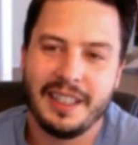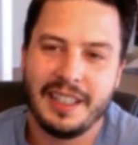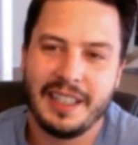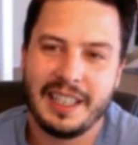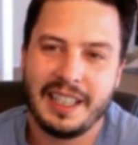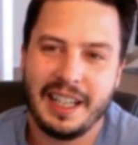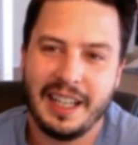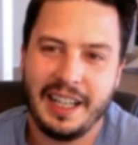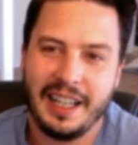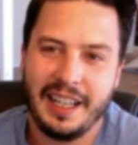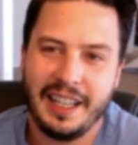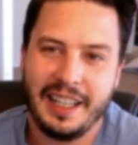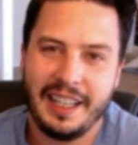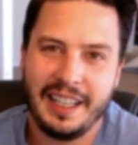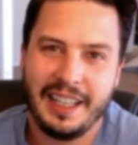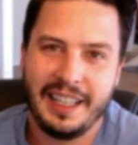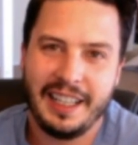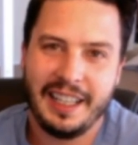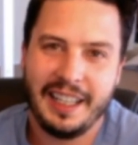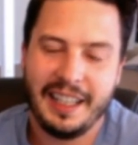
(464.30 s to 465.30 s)

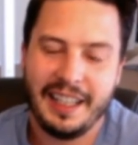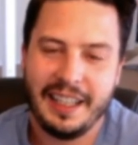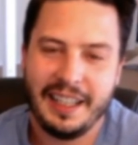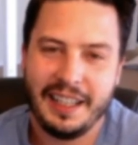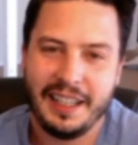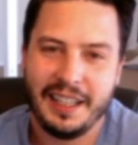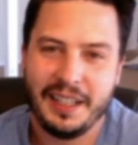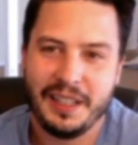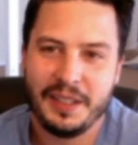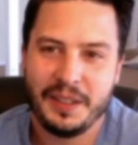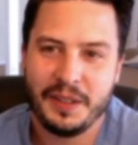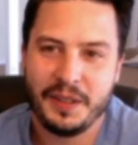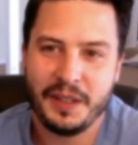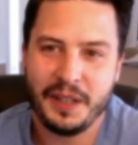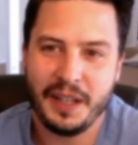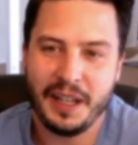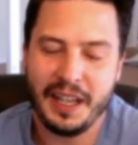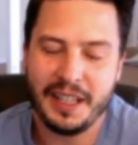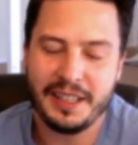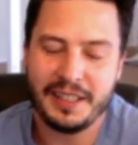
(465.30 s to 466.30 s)
I
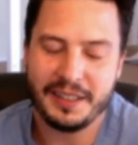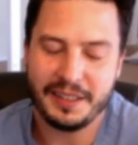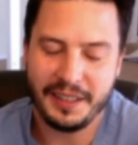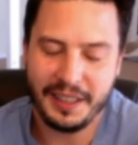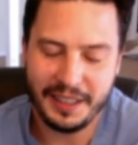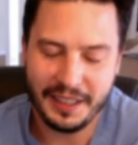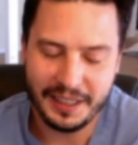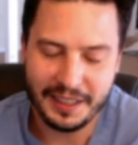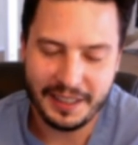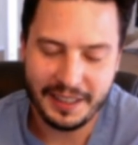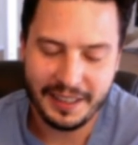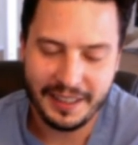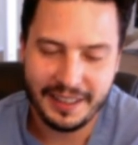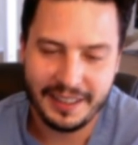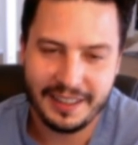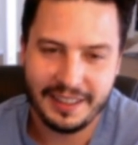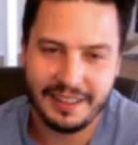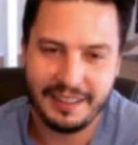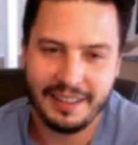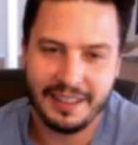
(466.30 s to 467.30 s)
deleted
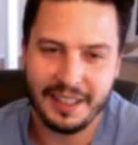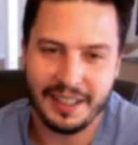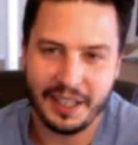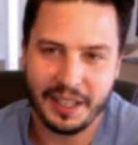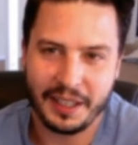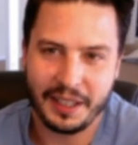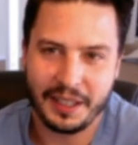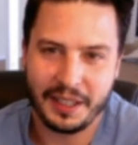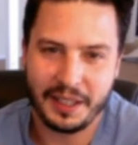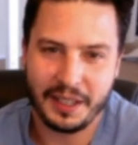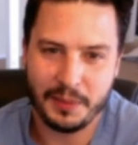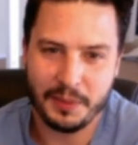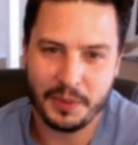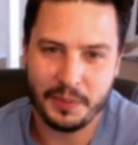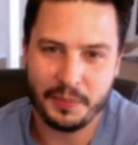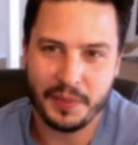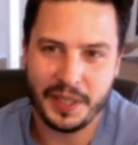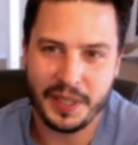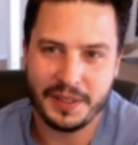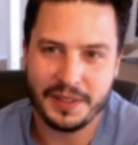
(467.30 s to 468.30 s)
a couple
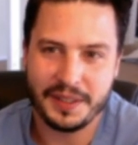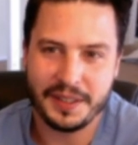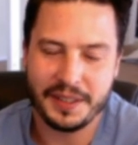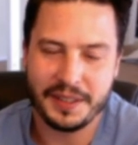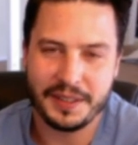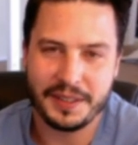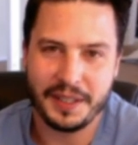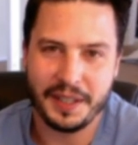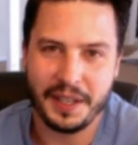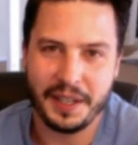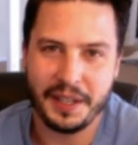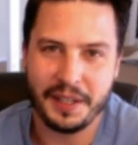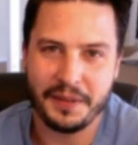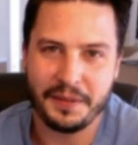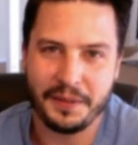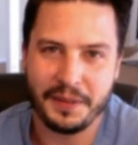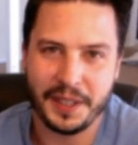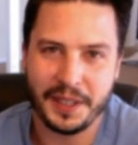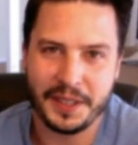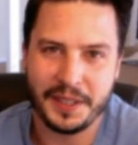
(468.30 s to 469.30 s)
pieces of
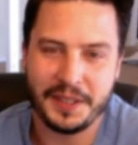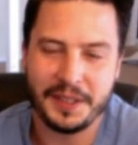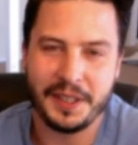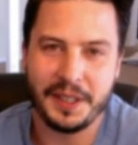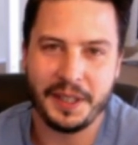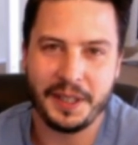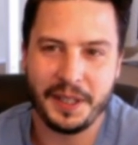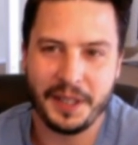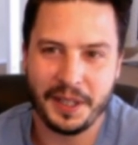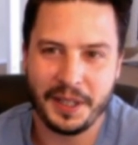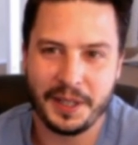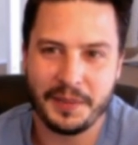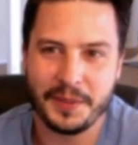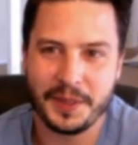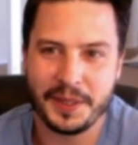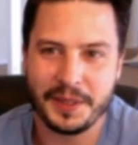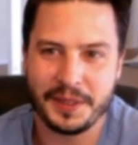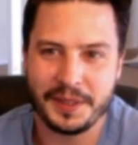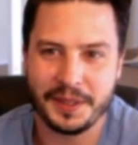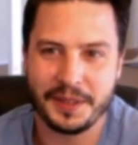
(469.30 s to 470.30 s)
legendary
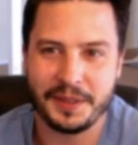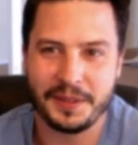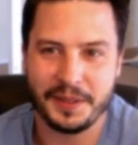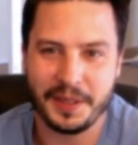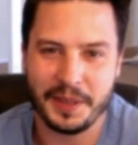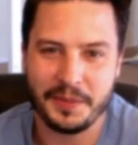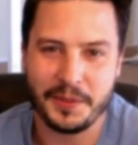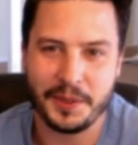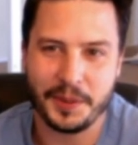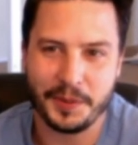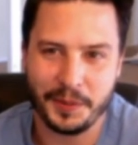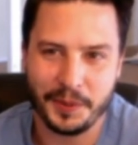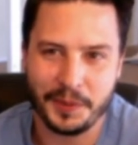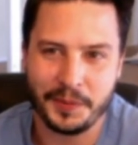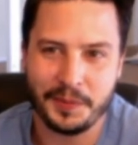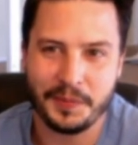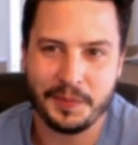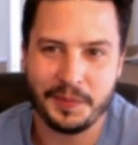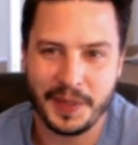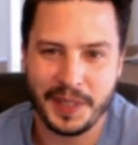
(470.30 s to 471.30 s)
armor to create more room
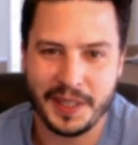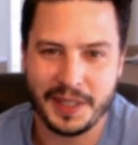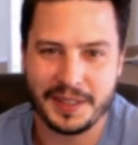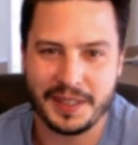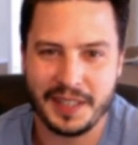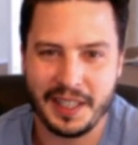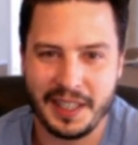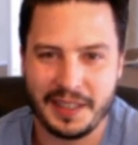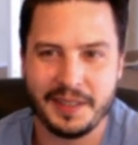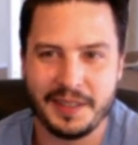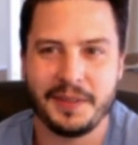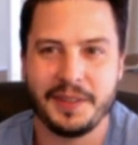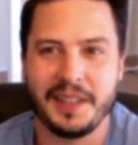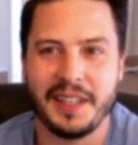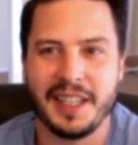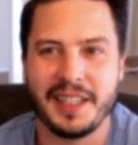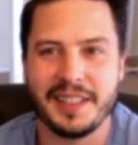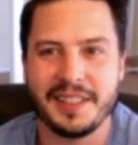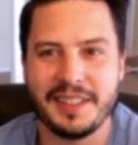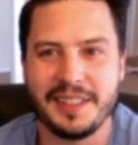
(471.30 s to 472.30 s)
because I didn't
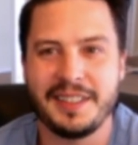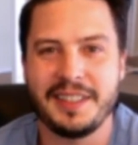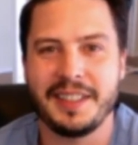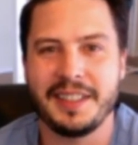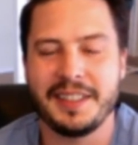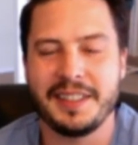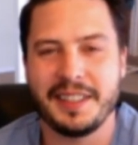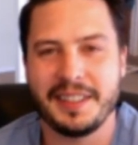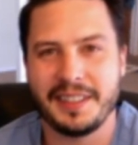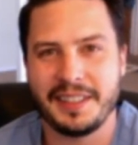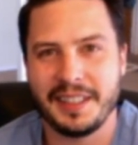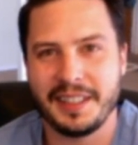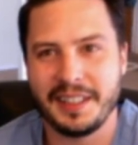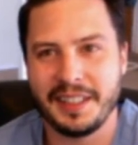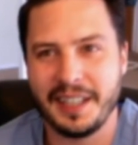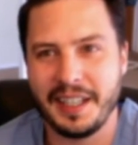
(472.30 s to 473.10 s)
realize this existed.